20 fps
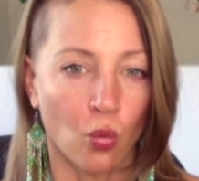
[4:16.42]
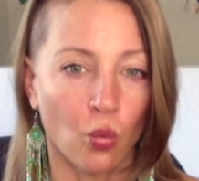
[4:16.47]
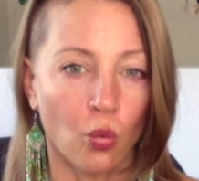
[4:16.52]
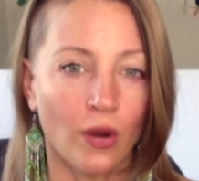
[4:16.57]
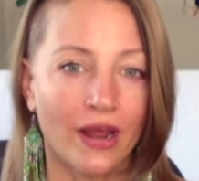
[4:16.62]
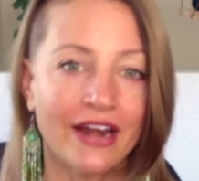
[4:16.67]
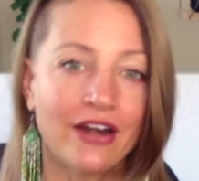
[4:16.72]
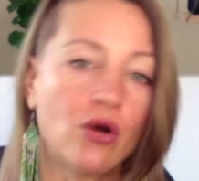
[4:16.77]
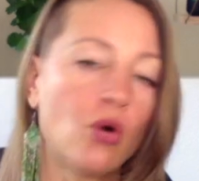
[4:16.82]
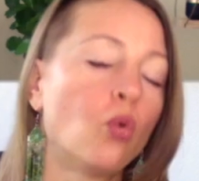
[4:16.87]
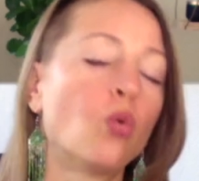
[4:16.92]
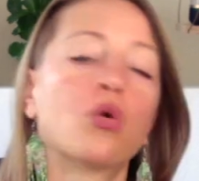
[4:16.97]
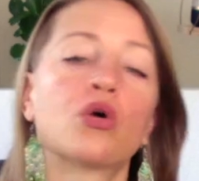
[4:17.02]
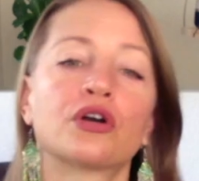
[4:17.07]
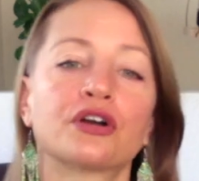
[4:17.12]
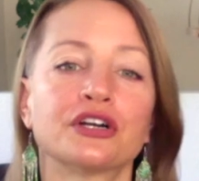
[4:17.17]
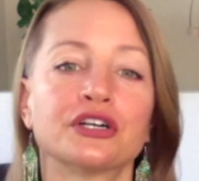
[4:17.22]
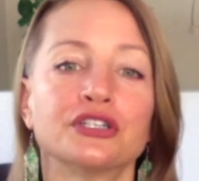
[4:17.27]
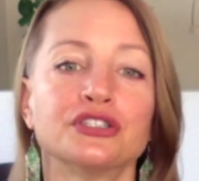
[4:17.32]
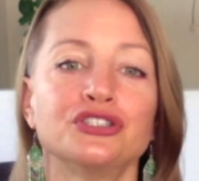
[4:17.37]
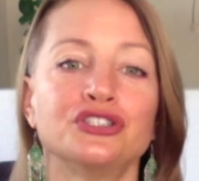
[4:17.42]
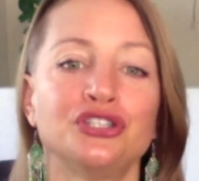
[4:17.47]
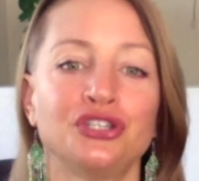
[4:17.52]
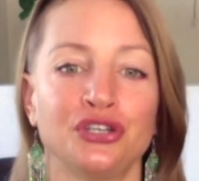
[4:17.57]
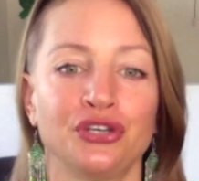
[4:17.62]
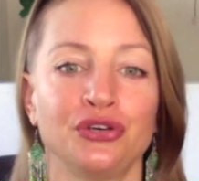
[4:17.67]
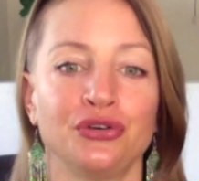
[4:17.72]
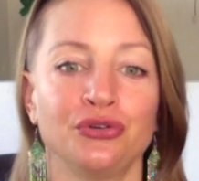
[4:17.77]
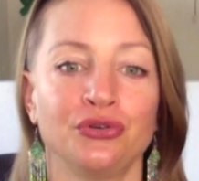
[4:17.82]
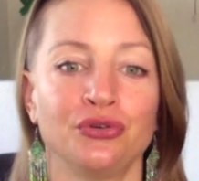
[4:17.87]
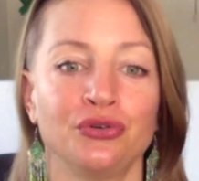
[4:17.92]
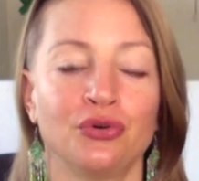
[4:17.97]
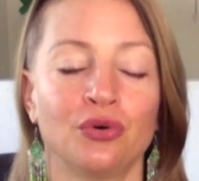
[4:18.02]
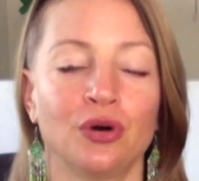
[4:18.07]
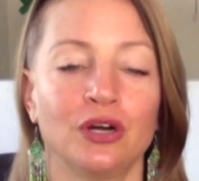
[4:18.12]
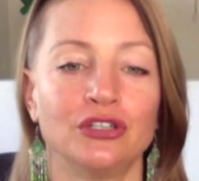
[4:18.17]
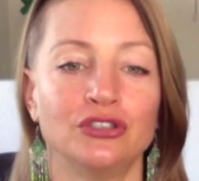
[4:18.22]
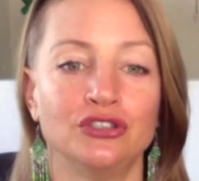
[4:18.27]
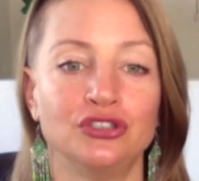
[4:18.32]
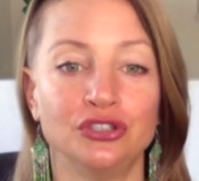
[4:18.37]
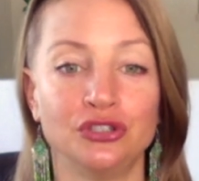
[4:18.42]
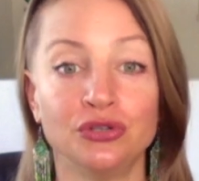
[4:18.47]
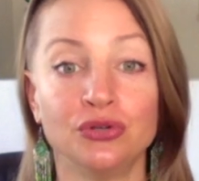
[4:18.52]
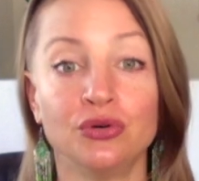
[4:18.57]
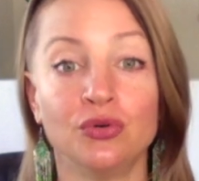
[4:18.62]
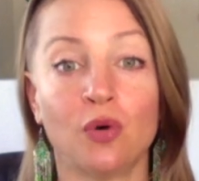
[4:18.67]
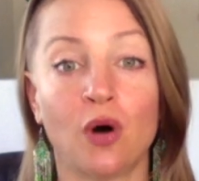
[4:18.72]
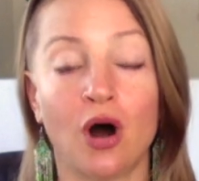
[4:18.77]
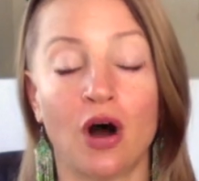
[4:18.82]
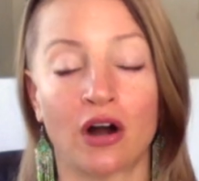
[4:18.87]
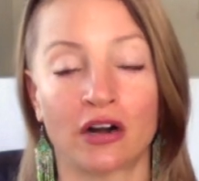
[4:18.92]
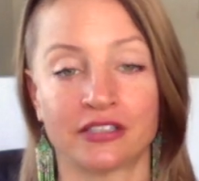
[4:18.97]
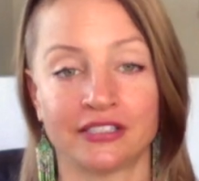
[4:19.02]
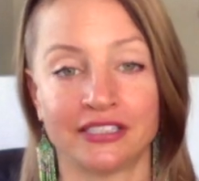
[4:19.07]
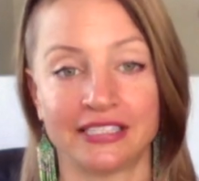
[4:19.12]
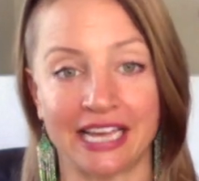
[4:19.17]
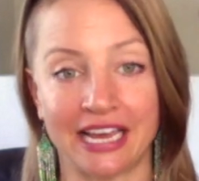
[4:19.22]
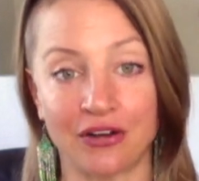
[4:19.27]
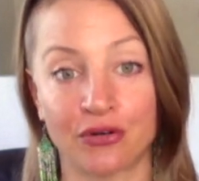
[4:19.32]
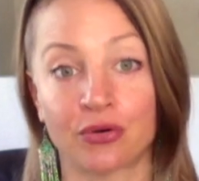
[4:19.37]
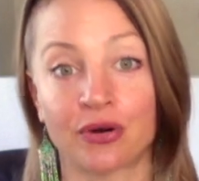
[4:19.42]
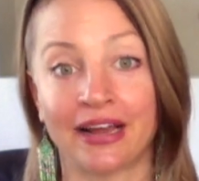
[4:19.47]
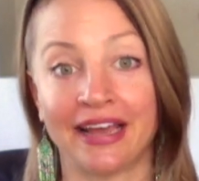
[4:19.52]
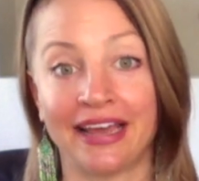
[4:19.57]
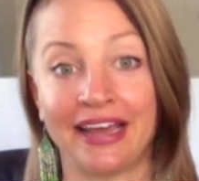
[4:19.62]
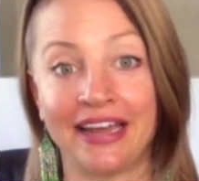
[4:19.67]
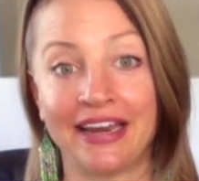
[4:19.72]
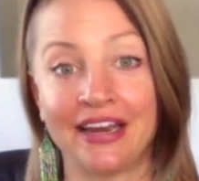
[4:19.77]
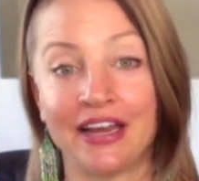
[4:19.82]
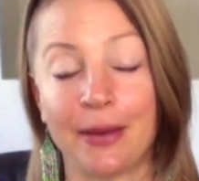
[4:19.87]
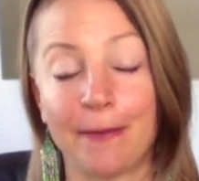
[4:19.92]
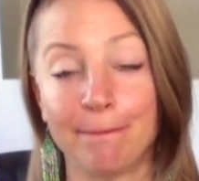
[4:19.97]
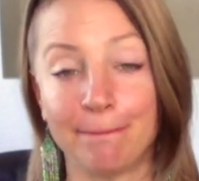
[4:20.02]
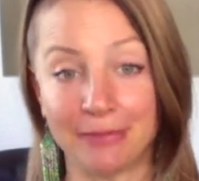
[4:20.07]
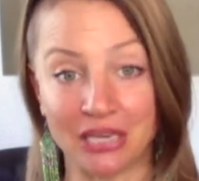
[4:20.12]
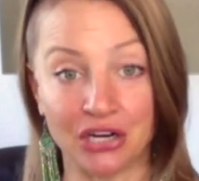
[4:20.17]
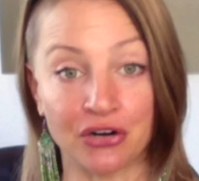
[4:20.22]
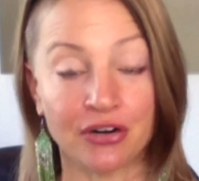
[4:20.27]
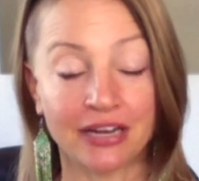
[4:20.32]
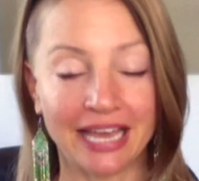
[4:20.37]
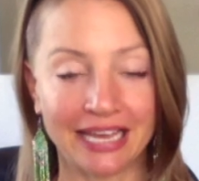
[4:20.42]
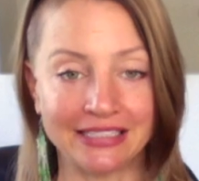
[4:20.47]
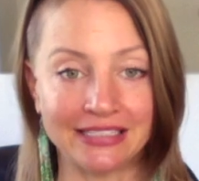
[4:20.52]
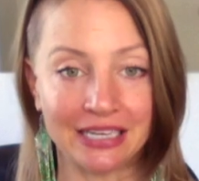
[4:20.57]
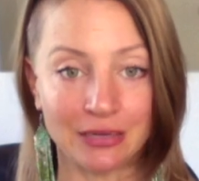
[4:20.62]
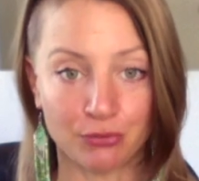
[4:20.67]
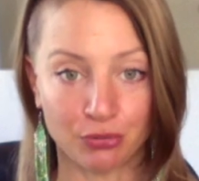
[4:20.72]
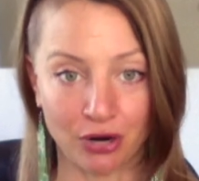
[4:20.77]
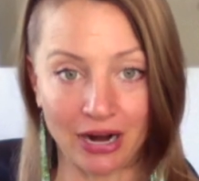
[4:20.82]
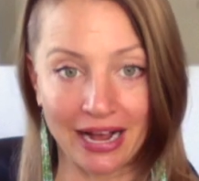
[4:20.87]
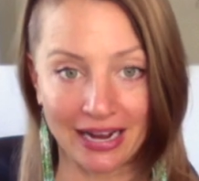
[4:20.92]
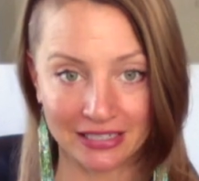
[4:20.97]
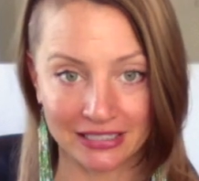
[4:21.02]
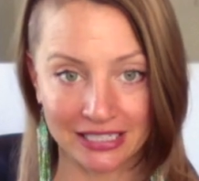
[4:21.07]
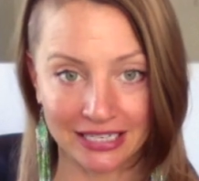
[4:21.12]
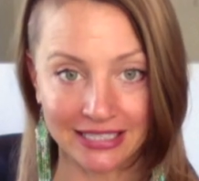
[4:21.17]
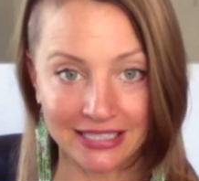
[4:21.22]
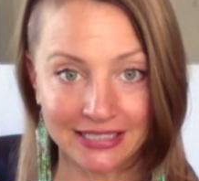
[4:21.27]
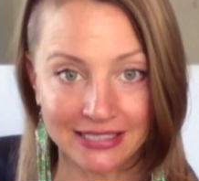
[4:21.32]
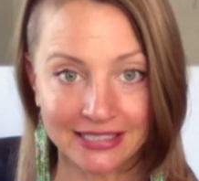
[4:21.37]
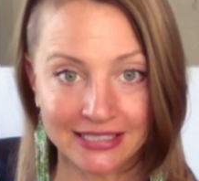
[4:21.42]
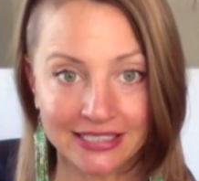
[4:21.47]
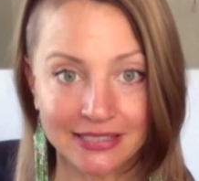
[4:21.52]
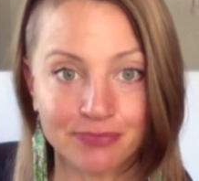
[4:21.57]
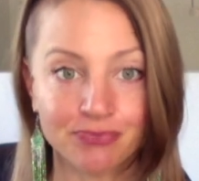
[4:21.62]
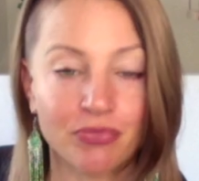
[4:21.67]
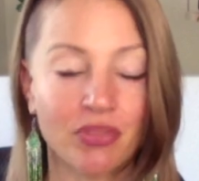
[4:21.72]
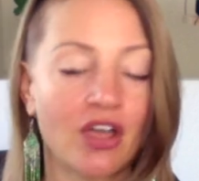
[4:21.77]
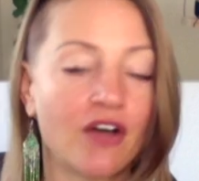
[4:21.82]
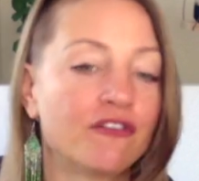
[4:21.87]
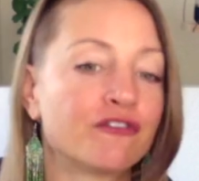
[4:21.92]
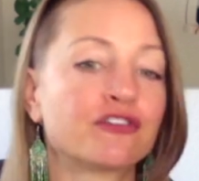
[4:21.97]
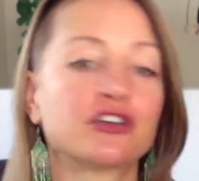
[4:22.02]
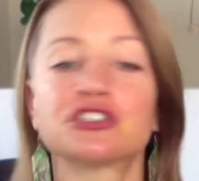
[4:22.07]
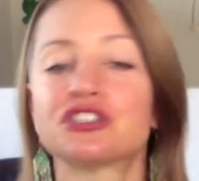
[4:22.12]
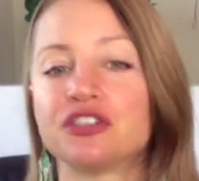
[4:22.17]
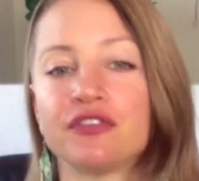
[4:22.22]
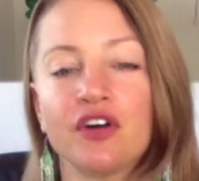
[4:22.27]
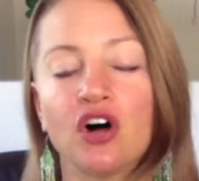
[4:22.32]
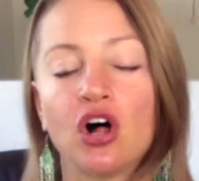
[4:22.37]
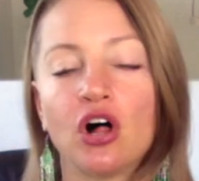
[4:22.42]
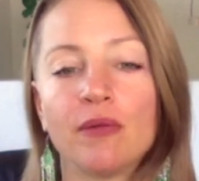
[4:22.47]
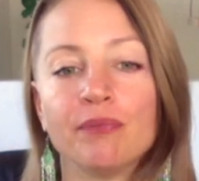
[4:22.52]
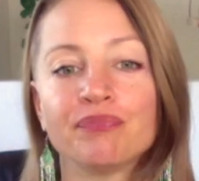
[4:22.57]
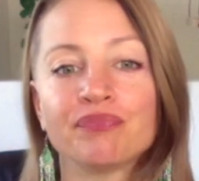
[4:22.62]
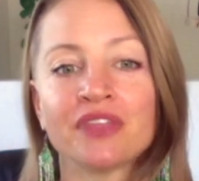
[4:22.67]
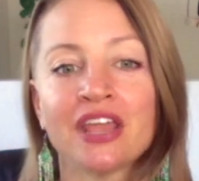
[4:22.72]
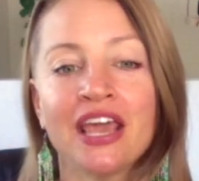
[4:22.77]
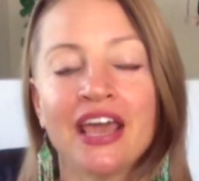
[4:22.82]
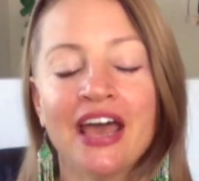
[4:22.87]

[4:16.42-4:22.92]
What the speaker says: In order to do our sacred mirror gazing practice, first of all,